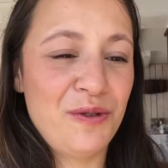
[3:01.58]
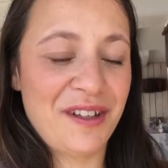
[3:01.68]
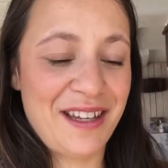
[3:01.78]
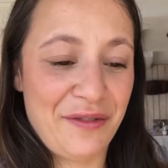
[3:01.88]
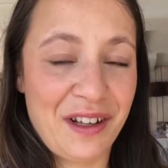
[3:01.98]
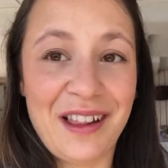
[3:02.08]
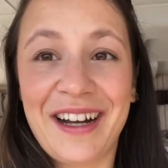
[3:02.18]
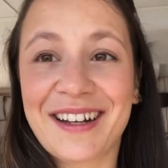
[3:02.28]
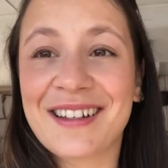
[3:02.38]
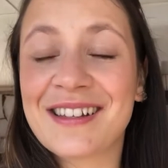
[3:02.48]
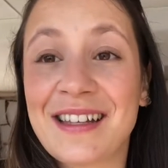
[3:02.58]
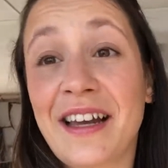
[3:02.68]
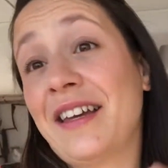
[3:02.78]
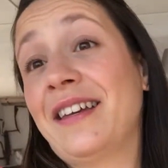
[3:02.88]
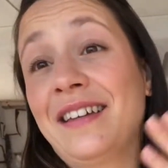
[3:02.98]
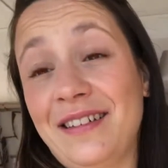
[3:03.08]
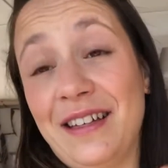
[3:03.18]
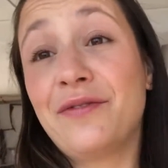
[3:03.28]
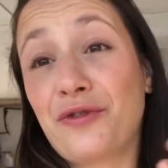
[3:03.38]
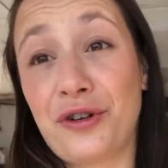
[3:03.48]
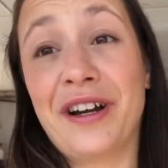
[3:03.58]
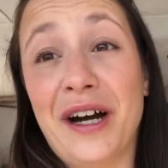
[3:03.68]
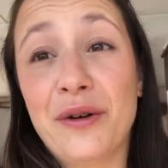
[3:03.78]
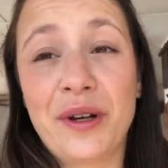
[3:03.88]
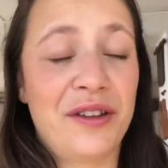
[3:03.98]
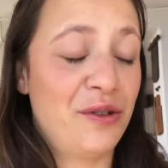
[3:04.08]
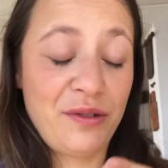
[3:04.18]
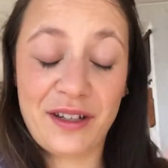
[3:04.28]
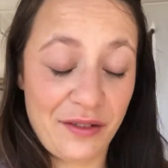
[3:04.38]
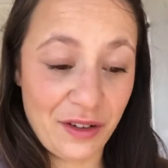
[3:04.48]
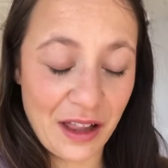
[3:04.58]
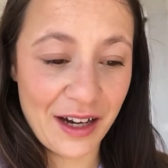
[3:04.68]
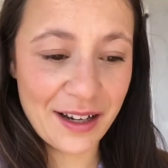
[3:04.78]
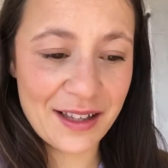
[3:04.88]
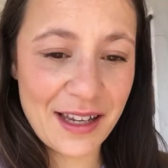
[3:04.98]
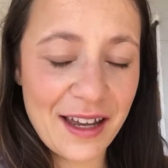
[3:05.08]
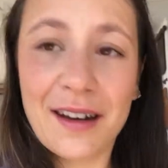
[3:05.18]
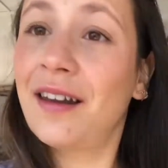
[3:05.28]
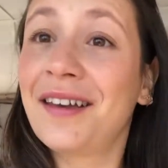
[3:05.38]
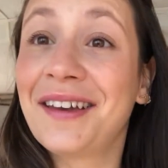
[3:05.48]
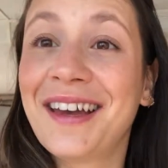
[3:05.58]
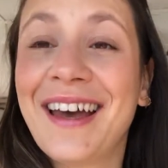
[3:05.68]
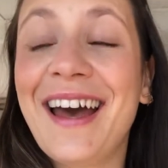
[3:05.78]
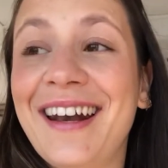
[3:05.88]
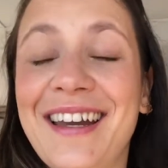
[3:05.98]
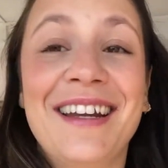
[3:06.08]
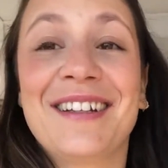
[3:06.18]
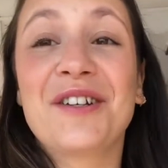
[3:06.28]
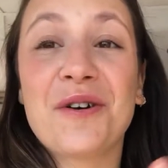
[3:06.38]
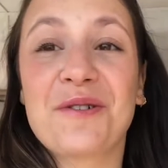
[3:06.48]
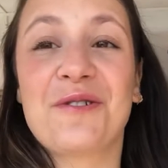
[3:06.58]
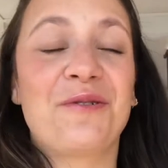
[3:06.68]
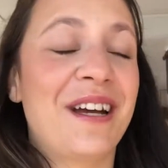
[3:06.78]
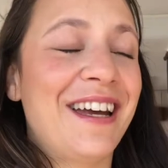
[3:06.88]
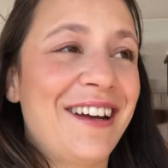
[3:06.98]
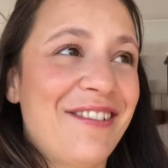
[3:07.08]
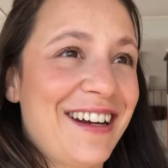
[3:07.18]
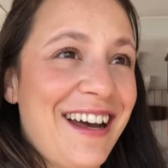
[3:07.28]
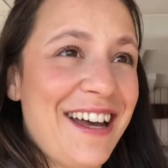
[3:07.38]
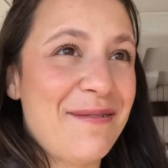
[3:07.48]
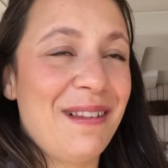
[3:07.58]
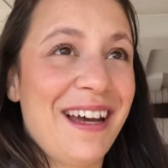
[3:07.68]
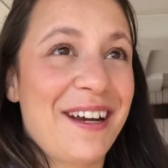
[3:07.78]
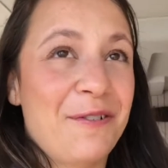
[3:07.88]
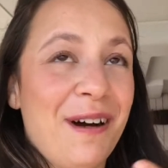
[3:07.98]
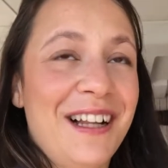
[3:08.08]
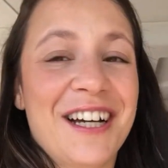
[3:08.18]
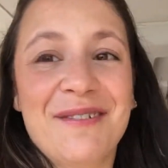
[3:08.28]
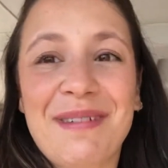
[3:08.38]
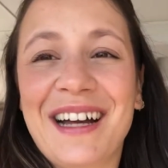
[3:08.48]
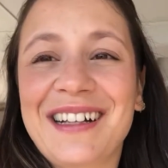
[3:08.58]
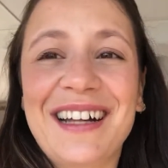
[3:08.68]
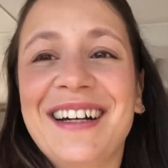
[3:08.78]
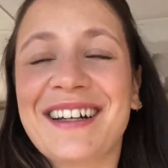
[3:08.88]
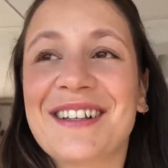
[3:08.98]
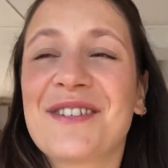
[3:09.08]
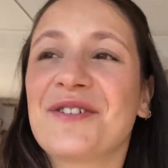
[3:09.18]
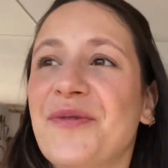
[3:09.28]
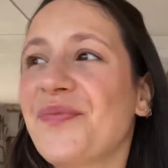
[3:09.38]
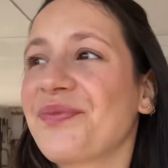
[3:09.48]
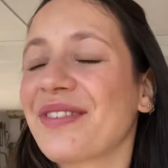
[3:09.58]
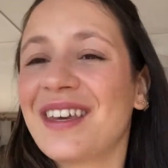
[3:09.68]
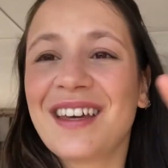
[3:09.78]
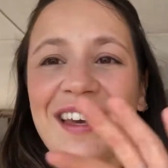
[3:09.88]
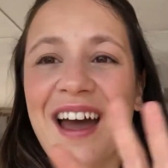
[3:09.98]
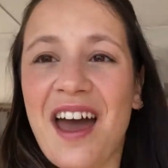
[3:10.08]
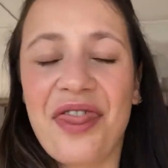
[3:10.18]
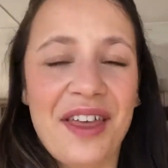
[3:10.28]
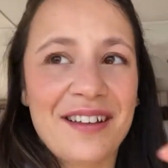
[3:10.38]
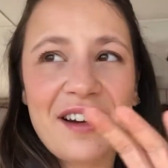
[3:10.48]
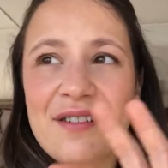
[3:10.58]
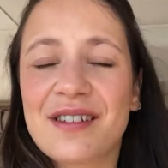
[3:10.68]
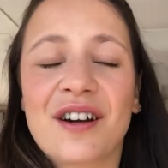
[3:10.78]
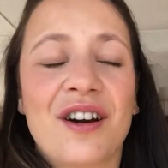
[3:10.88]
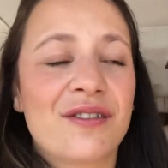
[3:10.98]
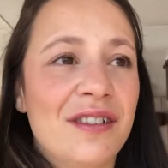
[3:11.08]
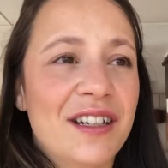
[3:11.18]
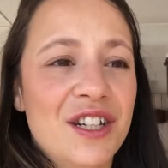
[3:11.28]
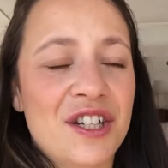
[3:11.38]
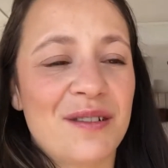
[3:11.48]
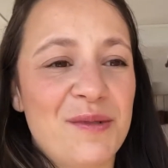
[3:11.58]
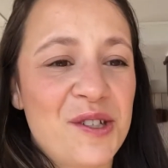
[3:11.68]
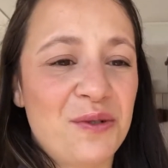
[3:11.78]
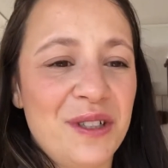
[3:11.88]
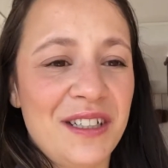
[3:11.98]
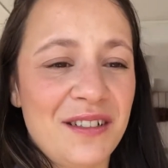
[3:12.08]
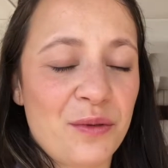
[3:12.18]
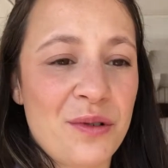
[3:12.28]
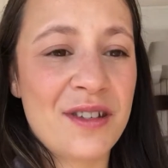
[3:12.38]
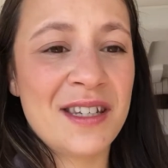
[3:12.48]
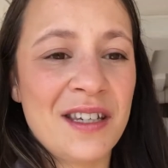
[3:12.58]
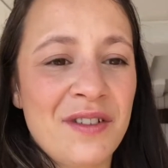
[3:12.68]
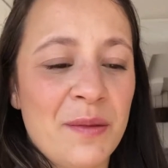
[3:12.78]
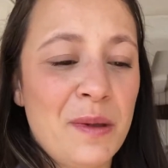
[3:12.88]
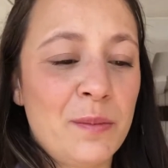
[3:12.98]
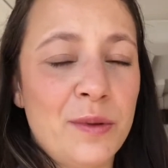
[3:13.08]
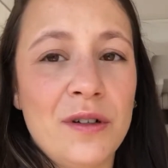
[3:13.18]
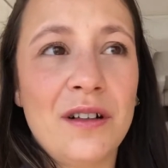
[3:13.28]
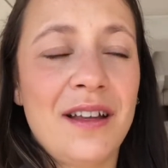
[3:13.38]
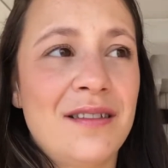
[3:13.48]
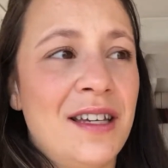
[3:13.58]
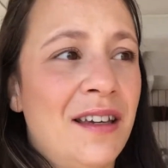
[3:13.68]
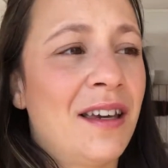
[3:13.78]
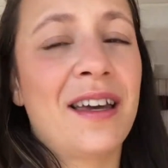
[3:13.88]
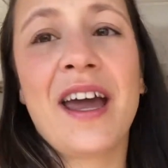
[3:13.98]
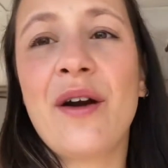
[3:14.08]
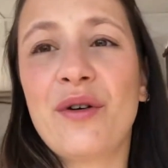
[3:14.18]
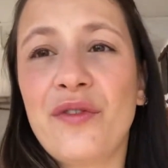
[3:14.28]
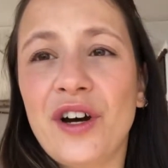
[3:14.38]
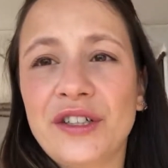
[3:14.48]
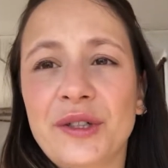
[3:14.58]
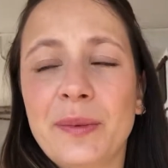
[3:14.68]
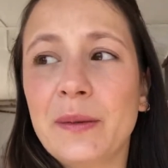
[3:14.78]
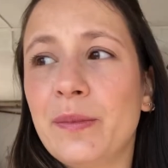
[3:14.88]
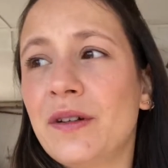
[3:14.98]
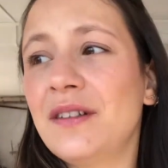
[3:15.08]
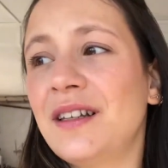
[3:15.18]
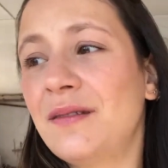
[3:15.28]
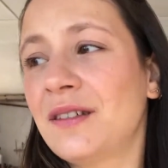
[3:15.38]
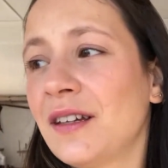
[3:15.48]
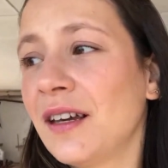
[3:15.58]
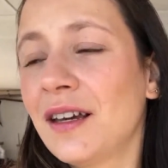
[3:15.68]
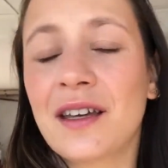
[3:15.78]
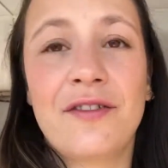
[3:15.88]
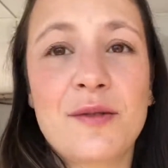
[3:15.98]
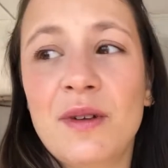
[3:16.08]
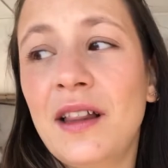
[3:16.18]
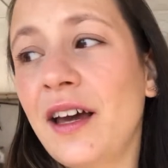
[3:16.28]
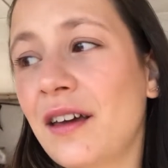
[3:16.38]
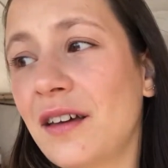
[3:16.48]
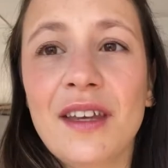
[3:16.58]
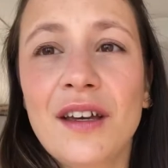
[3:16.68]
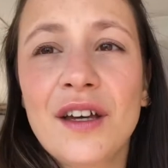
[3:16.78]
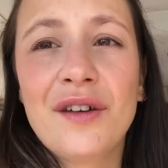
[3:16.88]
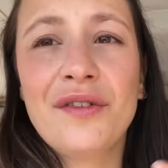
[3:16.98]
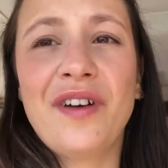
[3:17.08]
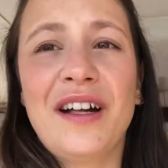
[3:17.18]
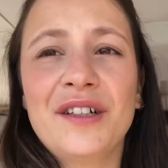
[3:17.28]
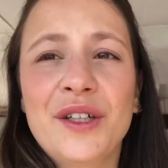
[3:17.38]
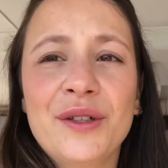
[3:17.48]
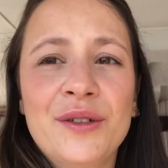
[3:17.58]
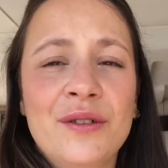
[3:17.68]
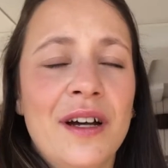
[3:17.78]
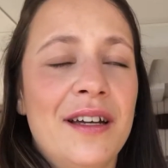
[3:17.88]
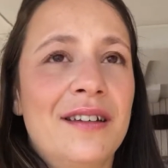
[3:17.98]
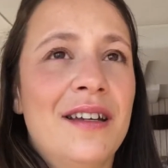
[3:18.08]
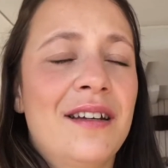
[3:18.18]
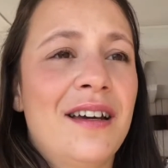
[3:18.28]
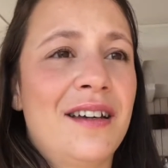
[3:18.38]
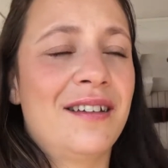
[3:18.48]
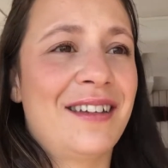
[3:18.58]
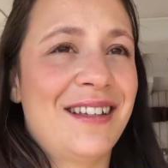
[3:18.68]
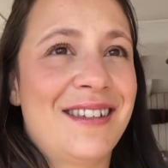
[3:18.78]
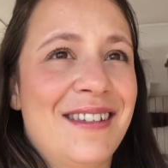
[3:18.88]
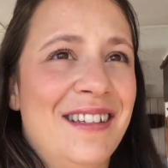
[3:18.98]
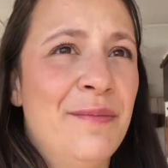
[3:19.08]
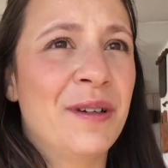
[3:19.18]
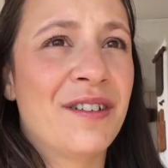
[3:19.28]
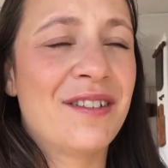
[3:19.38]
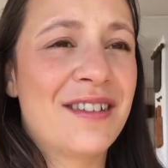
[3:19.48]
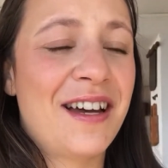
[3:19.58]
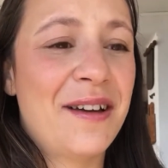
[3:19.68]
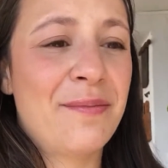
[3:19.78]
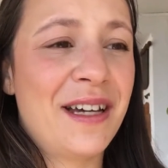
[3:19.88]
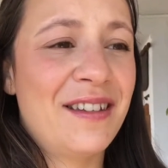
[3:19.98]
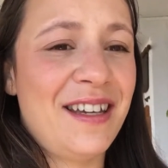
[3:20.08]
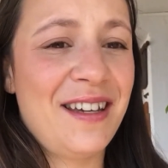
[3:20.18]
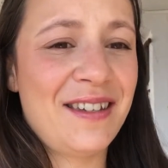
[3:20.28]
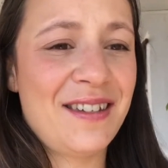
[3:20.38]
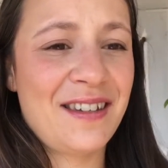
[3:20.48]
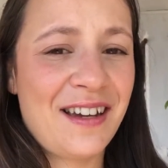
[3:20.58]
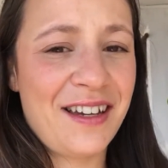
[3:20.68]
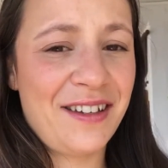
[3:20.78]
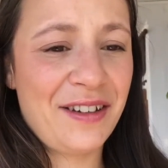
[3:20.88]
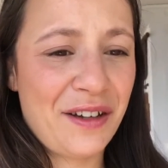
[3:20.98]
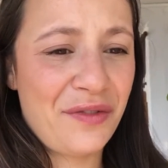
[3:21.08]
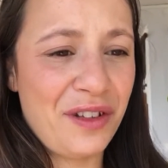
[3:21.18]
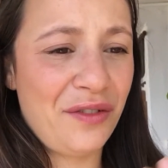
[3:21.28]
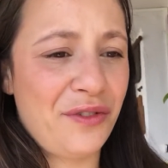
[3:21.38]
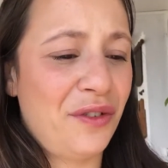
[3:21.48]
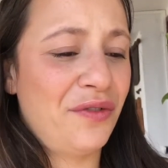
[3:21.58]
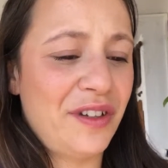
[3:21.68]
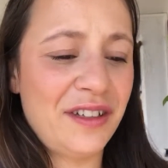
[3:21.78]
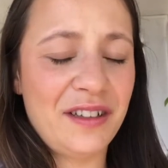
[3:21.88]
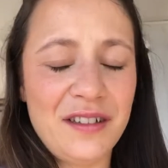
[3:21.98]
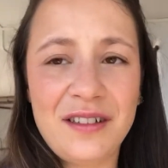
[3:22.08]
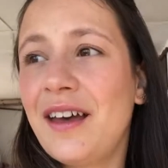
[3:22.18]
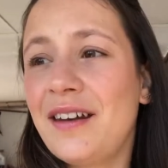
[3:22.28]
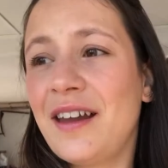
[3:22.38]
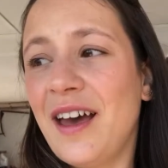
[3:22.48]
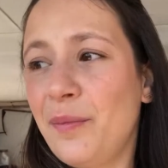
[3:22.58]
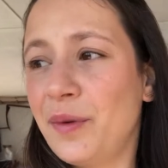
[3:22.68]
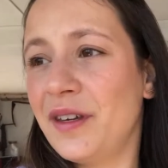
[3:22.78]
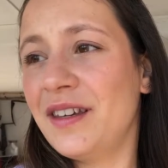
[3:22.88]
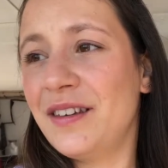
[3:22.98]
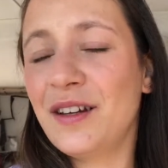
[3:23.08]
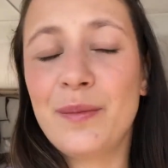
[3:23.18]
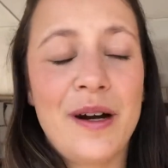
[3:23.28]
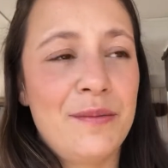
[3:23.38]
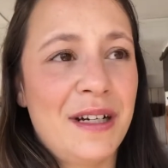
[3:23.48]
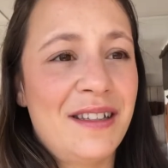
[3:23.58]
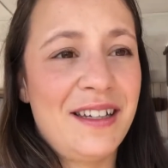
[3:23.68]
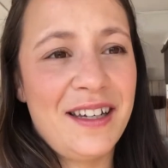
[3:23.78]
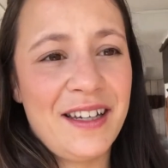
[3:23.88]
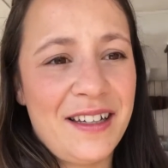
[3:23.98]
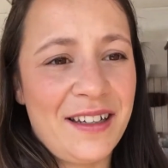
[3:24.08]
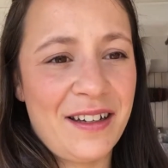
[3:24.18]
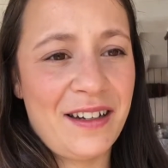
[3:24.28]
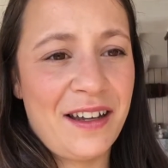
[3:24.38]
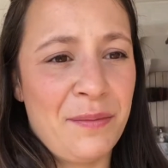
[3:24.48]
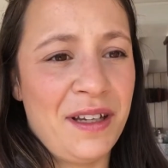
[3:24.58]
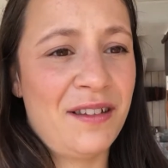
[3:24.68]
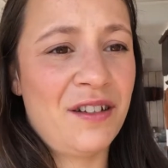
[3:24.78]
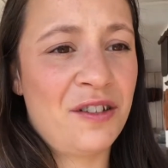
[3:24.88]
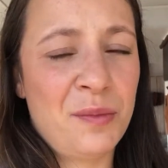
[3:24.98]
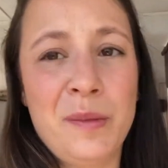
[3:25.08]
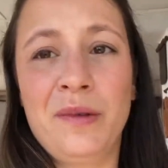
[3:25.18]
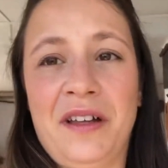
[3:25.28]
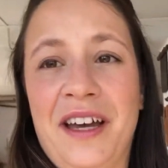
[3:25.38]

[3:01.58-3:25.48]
not have clients, like for now we don't have clients, and then it goes away when I am like welcoming clients. So I think there is a correlation between receiving people and taking care of other people that gives me like a value, and then I can sleep because my days I feel fulfilled and happy about my day and I made other people